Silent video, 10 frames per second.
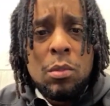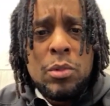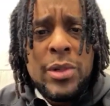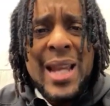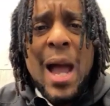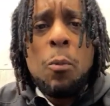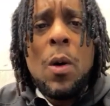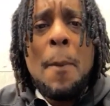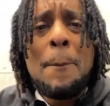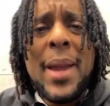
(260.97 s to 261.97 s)
Not
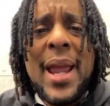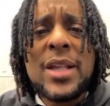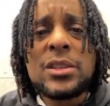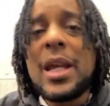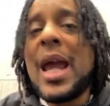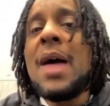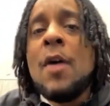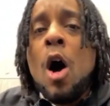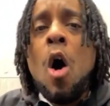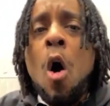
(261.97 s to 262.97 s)
one man should have
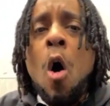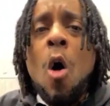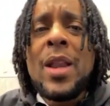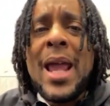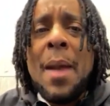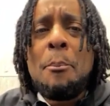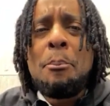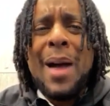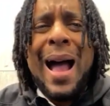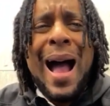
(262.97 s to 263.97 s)
all that
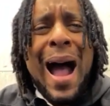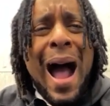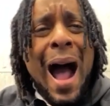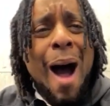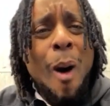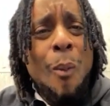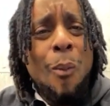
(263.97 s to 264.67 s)
power.